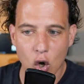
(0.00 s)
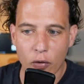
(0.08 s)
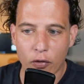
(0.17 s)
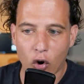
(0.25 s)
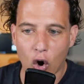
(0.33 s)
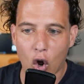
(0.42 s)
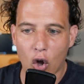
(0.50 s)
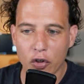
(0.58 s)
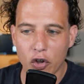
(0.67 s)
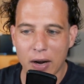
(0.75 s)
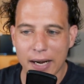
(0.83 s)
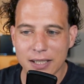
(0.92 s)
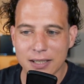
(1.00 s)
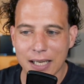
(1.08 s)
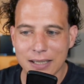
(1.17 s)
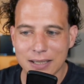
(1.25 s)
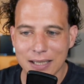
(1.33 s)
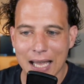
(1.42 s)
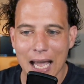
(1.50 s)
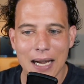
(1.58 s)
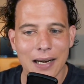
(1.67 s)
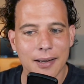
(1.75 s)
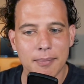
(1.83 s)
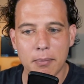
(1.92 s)
overall, United States and
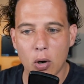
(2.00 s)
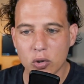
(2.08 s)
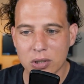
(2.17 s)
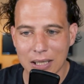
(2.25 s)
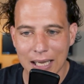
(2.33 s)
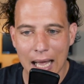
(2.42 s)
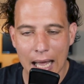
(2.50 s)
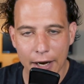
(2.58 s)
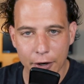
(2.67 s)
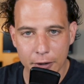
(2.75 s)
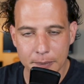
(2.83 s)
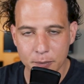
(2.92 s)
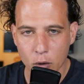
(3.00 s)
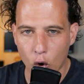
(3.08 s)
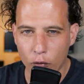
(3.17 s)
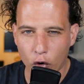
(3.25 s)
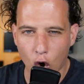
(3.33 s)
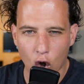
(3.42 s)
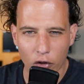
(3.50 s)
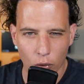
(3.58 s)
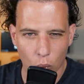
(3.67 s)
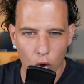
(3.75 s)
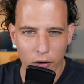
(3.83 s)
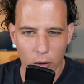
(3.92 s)
Canada, mostly higher. Overall in
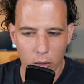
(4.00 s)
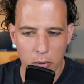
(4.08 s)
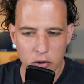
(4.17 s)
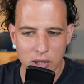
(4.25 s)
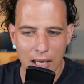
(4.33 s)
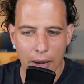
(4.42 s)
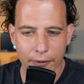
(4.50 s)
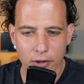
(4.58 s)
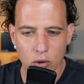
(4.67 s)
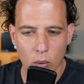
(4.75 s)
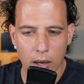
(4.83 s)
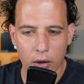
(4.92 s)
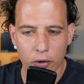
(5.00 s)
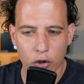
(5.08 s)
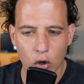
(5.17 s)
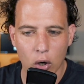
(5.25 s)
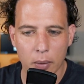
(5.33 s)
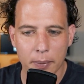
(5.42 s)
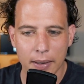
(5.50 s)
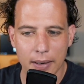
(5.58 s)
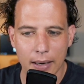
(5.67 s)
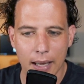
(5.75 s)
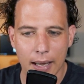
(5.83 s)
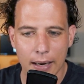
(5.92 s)
the world, they were mostly higher as well. Europe
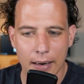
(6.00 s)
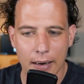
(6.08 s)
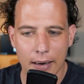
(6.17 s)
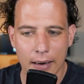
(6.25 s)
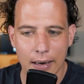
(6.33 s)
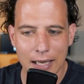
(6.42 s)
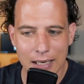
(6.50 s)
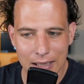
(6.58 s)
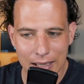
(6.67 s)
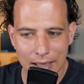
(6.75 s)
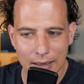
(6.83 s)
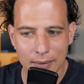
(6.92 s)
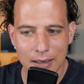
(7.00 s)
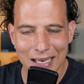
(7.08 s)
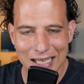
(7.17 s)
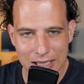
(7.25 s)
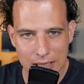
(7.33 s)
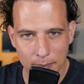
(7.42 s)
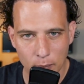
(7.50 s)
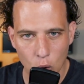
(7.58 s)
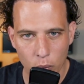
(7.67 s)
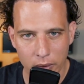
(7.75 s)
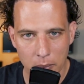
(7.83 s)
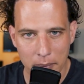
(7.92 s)
and Italy and
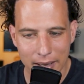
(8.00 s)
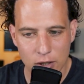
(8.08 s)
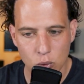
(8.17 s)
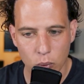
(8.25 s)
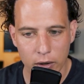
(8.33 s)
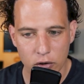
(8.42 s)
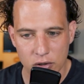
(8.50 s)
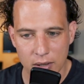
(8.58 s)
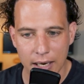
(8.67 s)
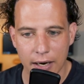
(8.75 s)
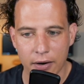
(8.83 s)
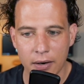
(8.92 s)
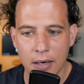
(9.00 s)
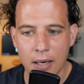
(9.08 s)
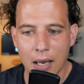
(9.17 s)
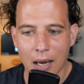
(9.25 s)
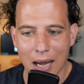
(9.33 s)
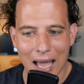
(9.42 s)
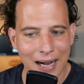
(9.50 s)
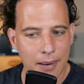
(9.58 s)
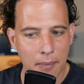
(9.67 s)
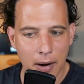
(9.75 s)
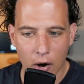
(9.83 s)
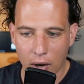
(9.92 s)
Istanbul were the biggest winners there. Latin
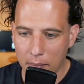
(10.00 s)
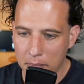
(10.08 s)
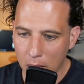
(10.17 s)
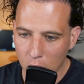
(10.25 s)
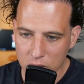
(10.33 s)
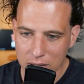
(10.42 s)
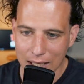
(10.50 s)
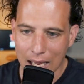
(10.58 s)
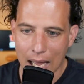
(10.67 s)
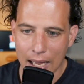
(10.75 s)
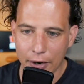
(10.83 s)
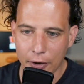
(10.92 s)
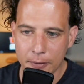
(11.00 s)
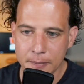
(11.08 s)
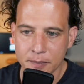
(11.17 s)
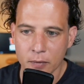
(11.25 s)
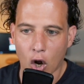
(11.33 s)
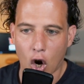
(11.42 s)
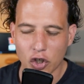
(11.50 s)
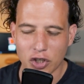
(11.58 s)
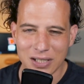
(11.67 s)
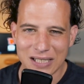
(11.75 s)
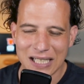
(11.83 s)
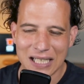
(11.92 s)
America, mostly higher.
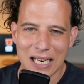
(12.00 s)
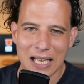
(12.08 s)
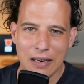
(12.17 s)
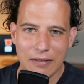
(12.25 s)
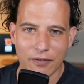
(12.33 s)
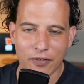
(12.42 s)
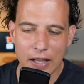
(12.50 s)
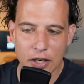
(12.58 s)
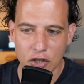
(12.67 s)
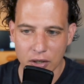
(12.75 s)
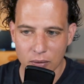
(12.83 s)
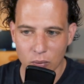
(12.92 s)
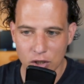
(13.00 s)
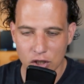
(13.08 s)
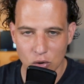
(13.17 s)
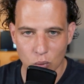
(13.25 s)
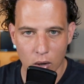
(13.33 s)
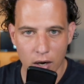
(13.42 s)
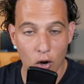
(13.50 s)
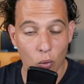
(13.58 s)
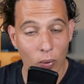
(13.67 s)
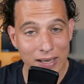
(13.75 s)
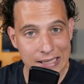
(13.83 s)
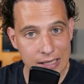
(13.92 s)
Argentina inflation, which is what
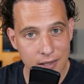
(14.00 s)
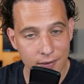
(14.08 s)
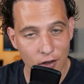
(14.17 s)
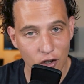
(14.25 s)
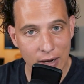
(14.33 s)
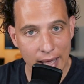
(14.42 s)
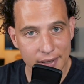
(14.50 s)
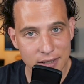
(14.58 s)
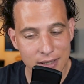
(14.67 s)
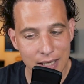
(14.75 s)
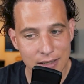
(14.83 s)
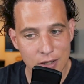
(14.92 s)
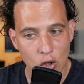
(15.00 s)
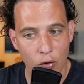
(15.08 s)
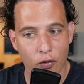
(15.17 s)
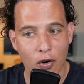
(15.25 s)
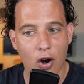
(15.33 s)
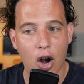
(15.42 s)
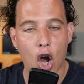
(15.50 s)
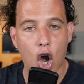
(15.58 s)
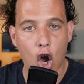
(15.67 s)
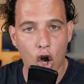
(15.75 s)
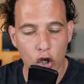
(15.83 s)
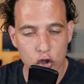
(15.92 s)
awaits us in the United States, is over
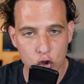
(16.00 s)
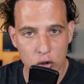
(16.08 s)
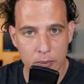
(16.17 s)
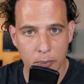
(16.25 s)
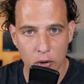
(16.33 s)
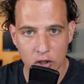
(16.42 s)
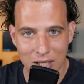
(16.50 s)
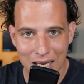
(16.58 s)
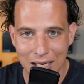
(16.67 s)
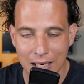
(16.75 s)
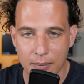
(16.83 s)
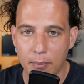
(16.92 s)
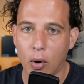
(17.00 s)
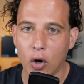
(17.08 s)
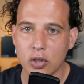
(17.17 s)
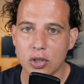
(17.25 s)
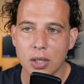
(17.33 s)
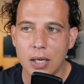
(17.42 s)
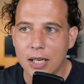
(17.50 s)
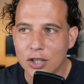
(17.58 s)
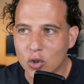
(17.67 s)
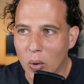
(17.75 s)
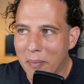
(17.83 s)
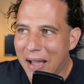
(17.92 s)
100% in March.
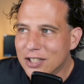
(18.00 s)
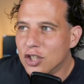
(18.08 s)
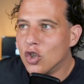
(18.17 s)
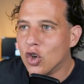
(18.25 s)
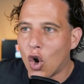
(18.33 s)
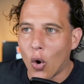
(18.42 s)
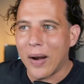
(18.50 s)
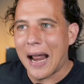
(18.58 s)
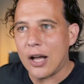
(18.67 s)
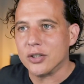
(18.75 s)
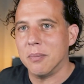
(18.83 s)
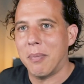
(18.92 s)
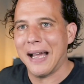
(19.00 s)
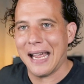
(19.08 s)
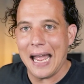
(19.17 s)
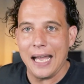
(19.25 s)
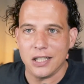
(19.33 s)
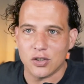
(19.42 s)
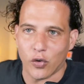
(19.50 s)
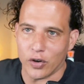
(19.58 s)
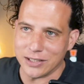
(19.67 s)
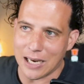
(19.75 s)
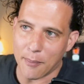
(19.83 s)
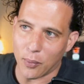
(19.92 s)
So imagine you're going out to buy eggs, for
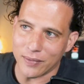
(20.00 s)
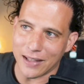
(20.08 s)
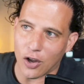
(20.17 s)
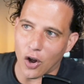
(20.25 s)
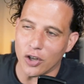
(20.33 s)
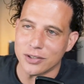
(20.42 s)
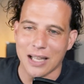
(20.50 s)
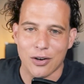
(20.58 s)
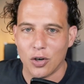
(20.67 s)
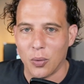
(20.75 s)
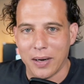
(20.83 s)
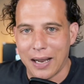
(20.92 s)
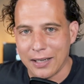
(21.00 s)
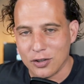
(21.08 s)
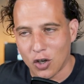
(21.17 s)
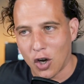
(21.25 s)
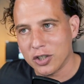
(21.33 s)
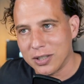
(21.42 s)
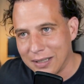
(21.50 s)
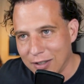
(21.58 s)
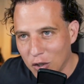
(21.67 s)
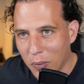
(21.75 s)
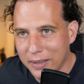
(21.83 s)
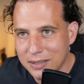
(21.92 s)
example, and they cost, I don't know what eggs are costing in
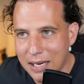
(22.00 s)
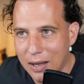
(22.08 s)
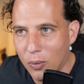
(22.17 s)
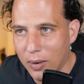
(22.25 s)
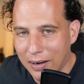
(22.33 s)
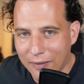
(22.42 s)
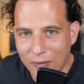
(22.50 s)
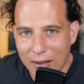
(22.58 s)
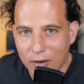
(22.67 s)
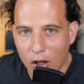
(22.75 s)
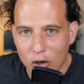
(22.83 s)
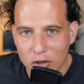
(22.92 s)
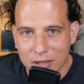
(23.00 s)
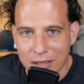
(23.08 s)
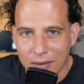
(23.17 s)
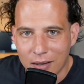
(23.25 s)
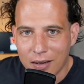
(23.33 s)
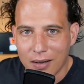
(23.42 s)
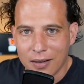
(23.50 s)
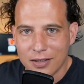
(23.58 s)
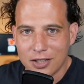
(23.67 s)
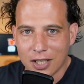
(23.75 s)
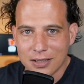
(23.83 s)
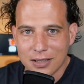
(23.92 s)
the U.S. now, like $5 a
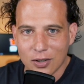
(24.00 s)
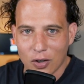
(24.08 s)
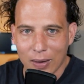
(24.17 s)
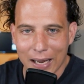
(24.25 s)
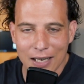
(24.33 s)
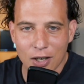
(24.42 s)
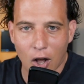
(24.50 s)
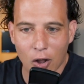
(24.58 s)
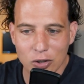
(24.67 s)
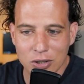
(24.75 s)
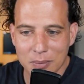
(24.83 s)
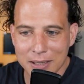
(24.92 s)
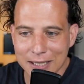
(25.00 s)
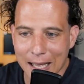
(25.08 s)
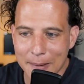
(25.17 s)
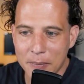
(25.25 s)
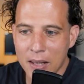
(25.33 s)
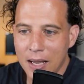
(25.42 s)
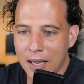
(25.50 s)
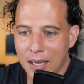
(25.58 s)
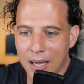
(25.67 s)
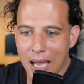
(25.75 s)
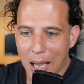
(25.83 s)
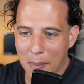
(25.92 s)
dozen or $8, something like that.
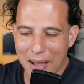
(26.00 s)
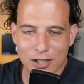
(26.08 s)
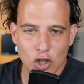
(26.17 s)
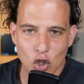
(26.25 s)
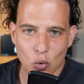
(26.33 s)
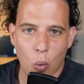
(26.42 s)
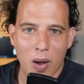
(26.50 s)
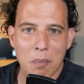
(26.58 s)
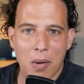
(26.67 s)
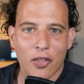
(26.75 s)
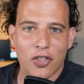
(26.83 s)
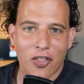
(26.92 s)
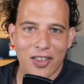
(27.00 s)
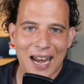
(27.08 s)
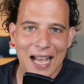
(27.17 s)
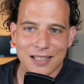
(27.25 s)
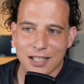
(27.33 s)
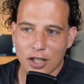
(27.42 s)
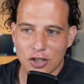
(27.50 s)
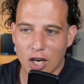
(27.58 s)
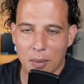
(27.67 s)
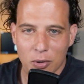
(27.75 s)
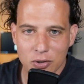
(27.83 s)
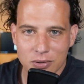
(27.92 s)
Imagine just 1 month to the next, it
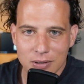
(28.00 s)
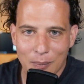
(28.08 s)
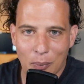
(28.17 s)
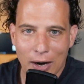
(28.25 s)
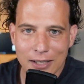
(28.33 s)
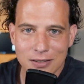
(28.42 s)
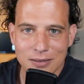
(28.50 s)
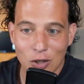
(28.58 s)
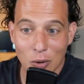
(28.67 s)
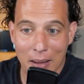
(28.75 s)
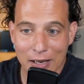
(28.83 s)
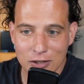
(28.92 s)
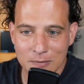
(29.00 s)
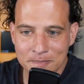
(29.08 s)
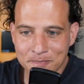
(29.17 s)
doubles in price. Can you imagine?